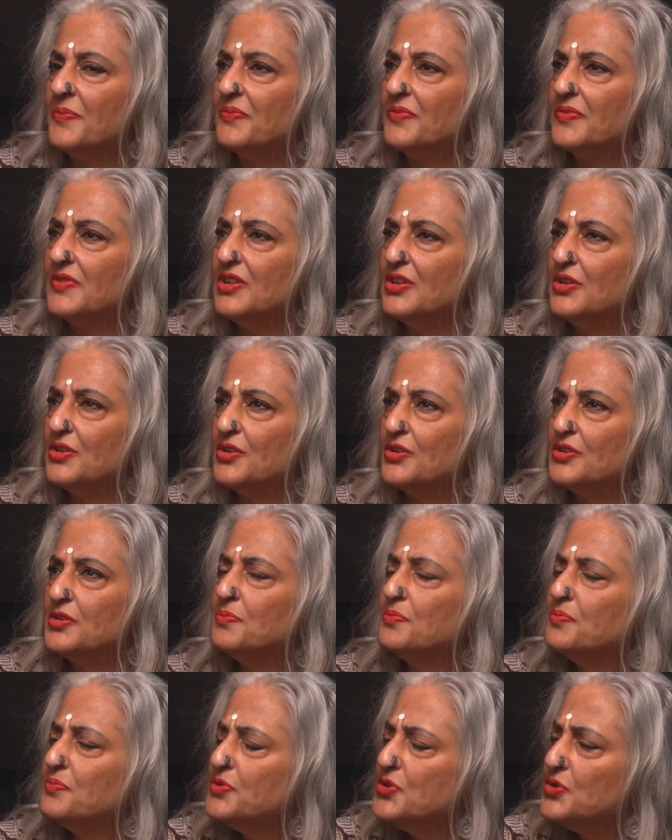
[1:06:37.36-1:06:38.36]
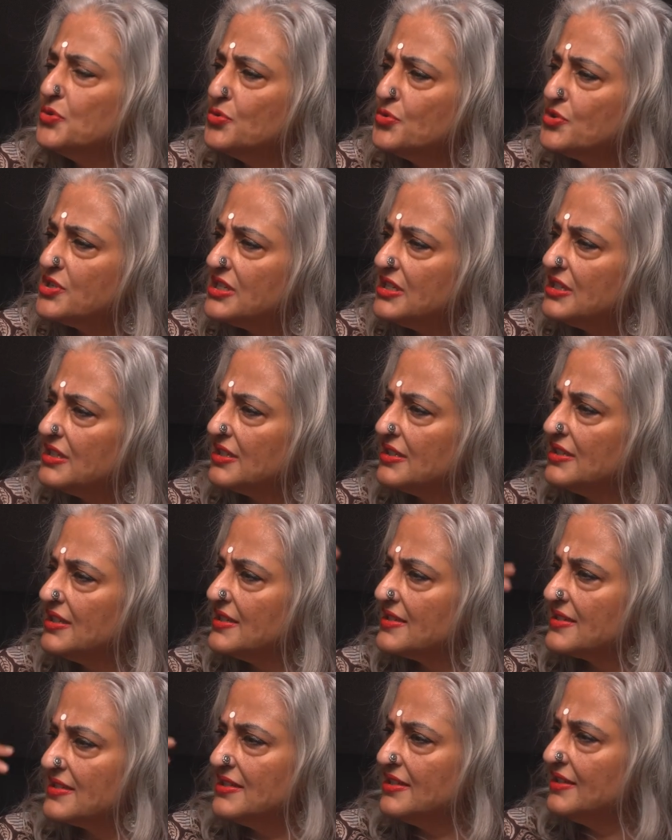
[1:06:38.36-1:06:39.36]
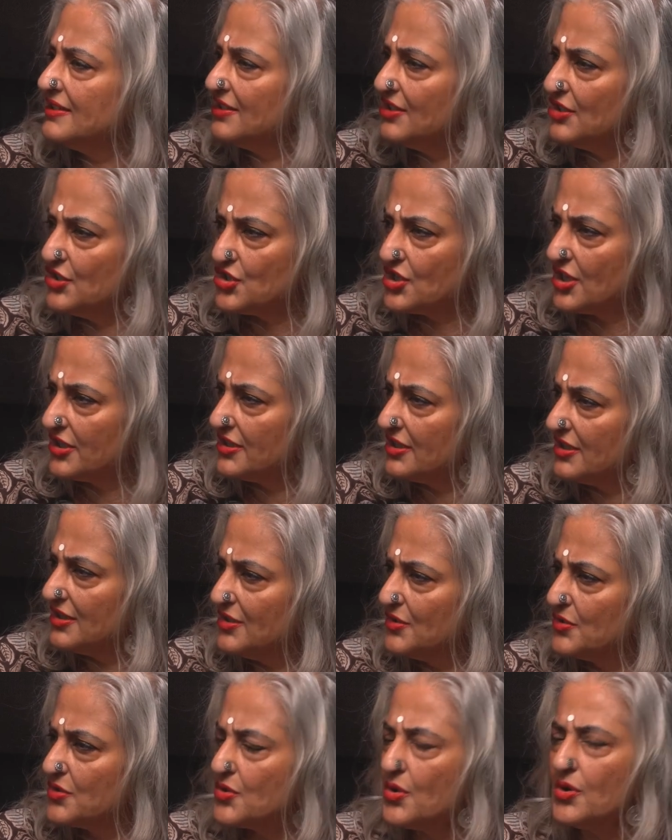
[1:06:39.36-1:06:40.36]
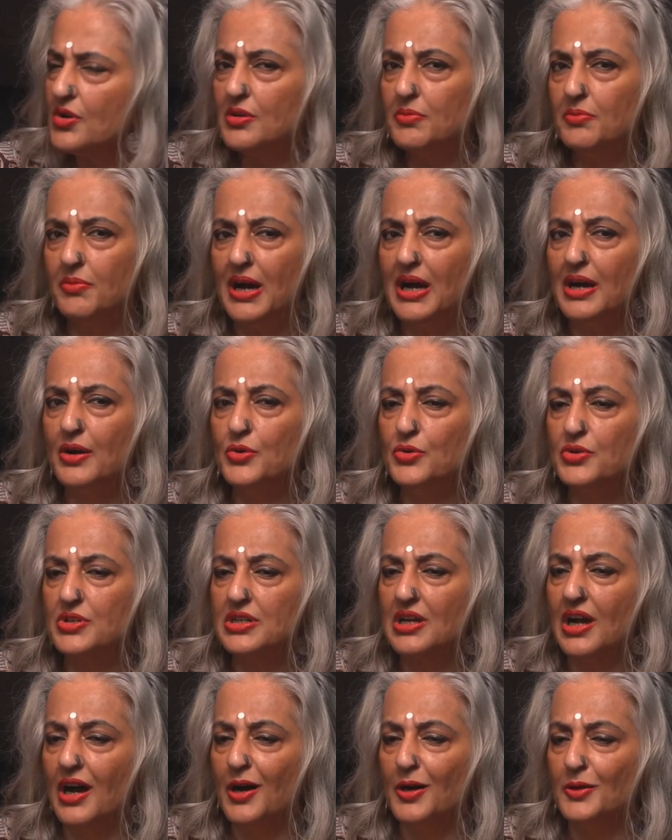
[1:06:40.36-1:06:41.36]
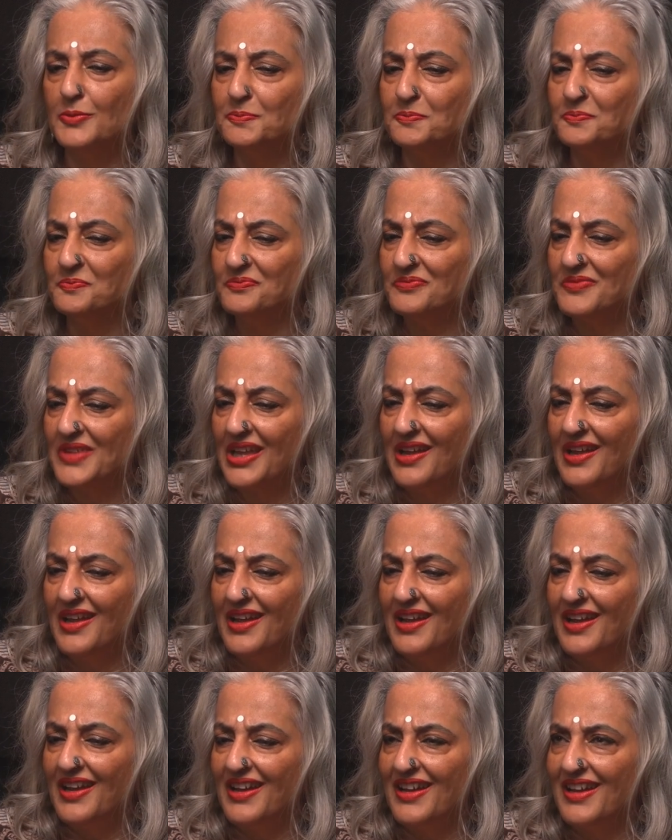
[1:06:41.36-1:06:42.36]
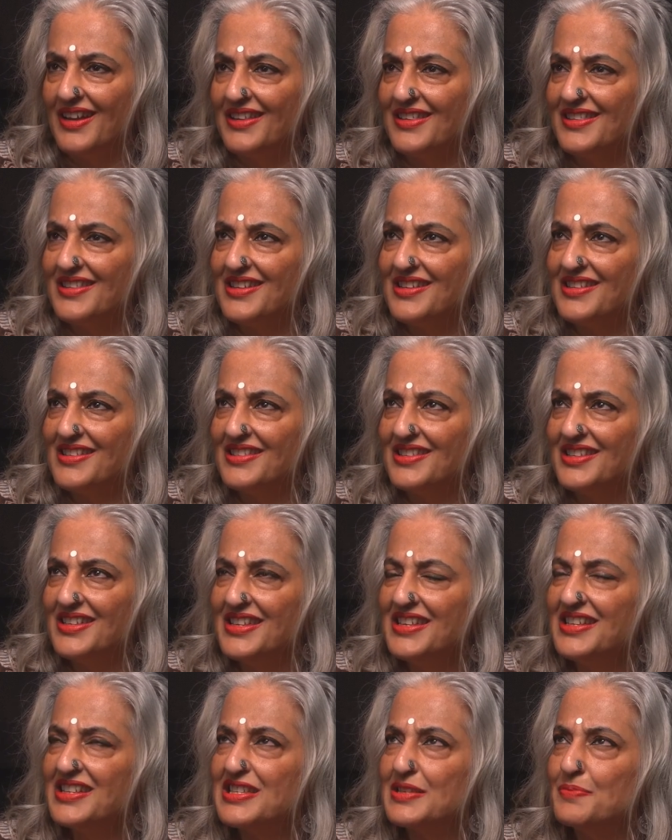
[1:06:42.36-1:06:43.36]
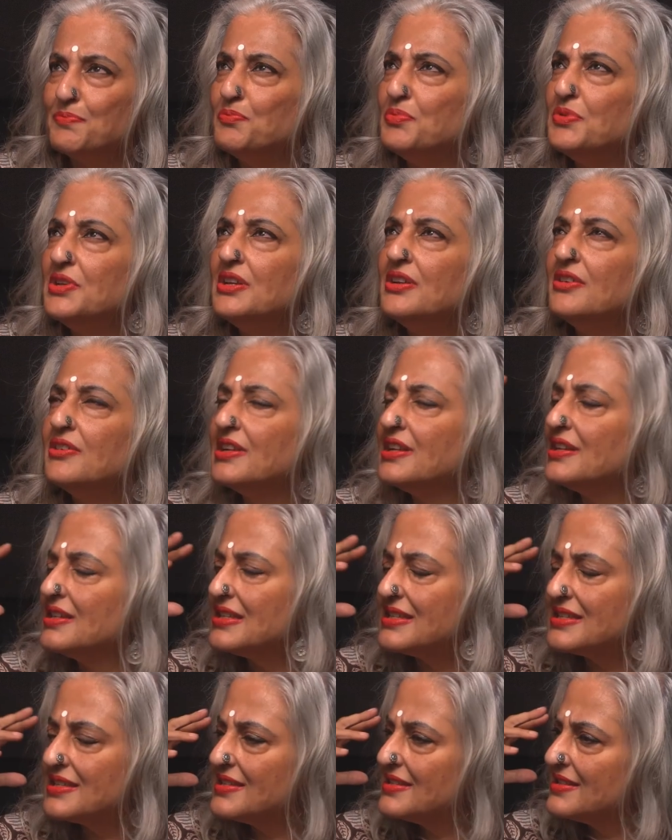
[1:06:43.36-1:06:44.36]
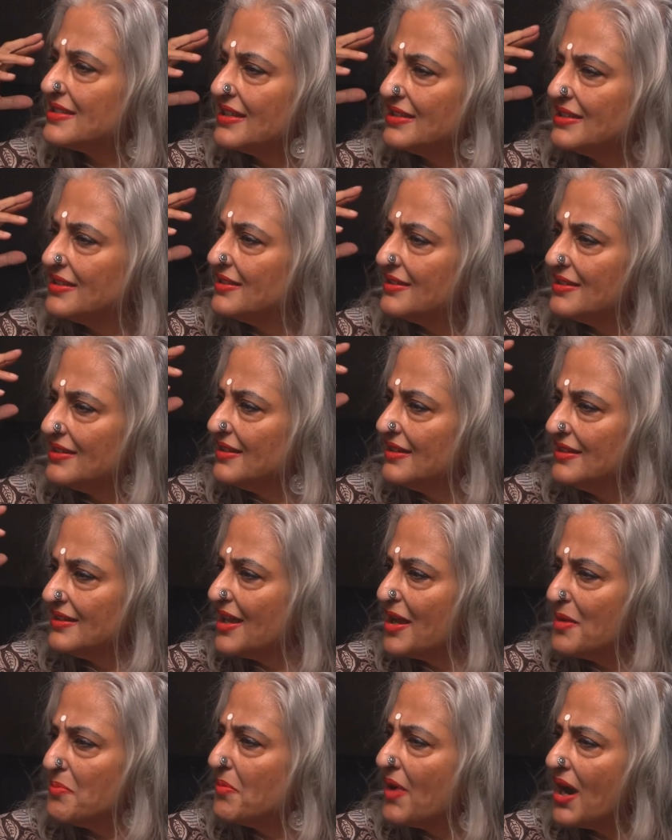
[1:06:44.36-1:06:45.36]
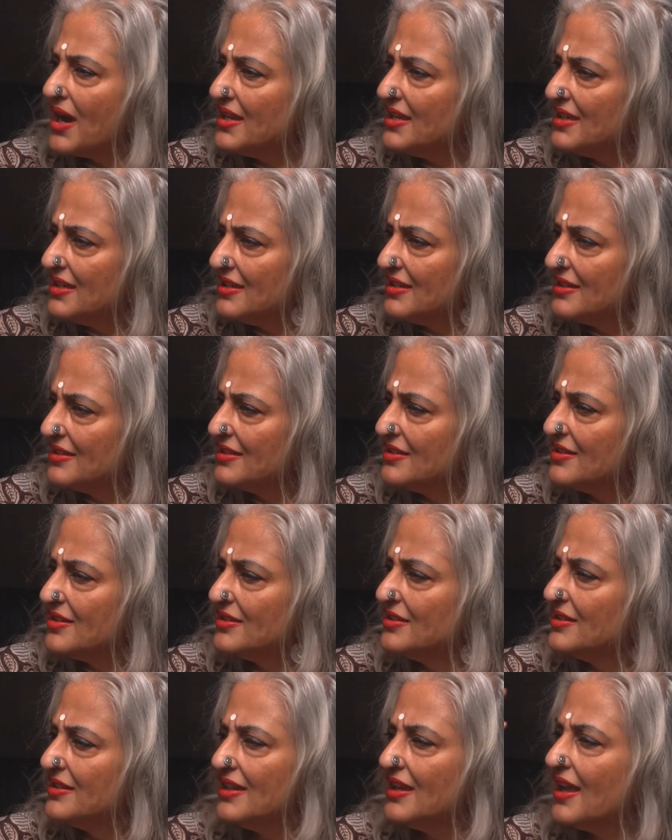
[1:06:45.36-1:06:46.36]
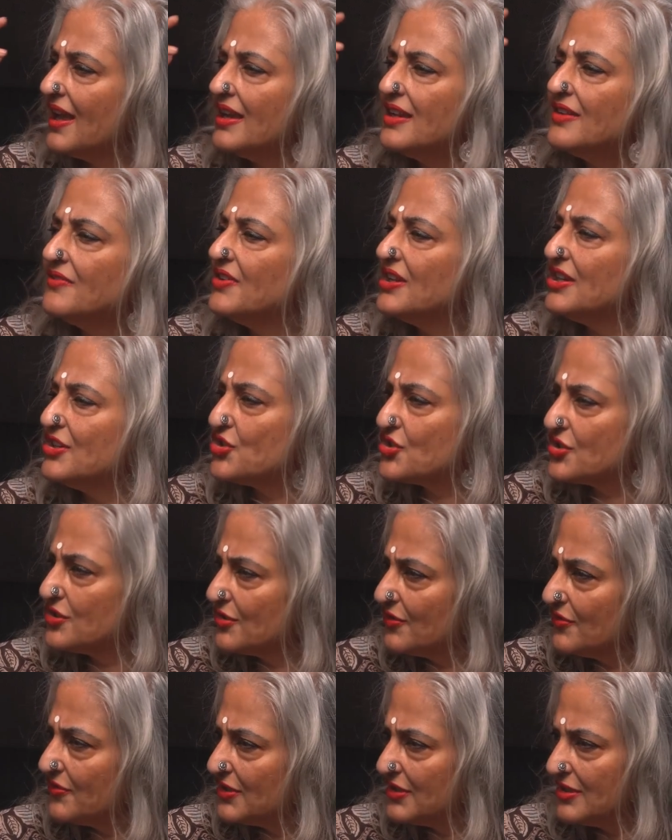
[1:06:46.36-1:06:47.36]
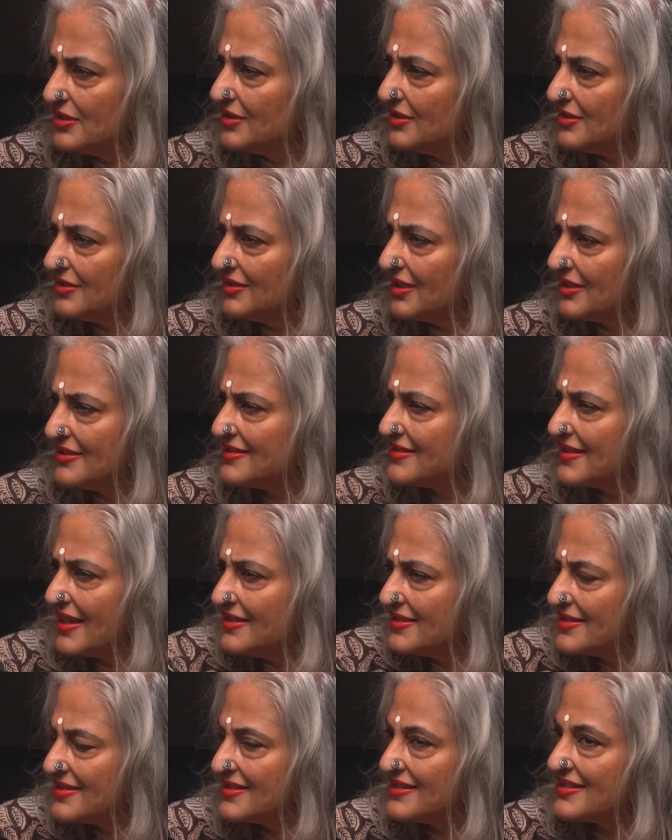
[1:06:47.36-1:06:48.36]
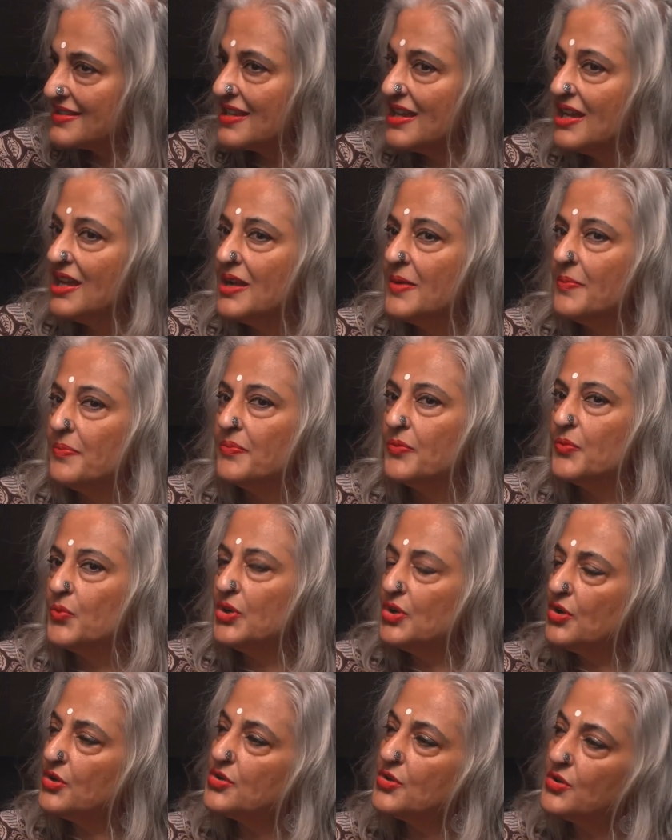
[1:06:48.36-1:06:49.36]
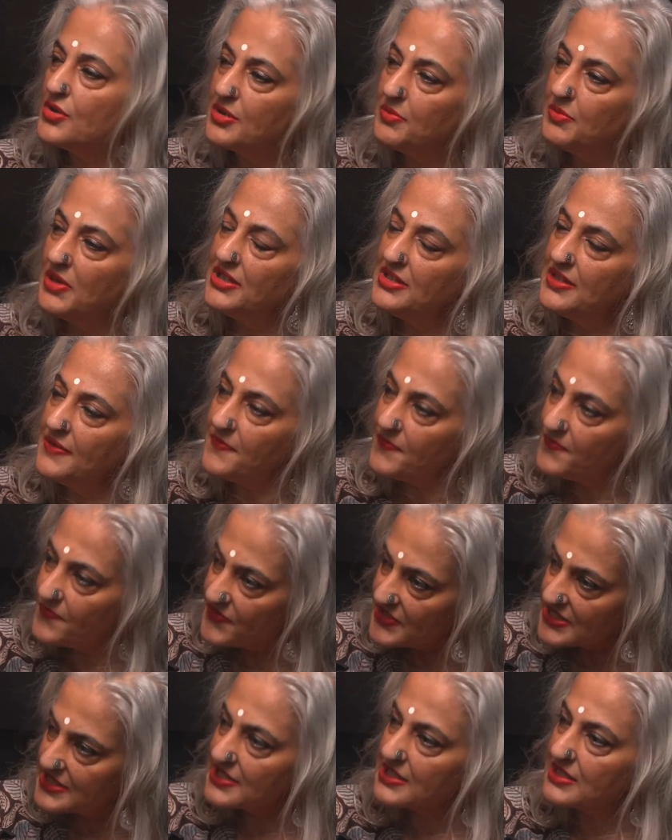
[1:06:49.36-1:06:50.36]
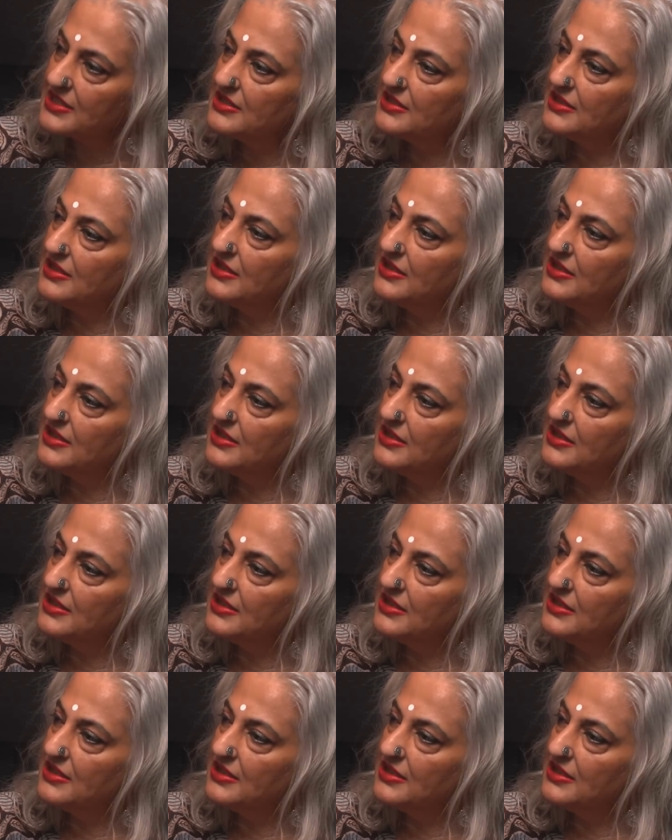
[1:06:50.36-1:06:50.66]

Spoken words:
the beauty that they see in each other, you talk about the experience that in their mind, the elevation of the senses. We're not talking about the physical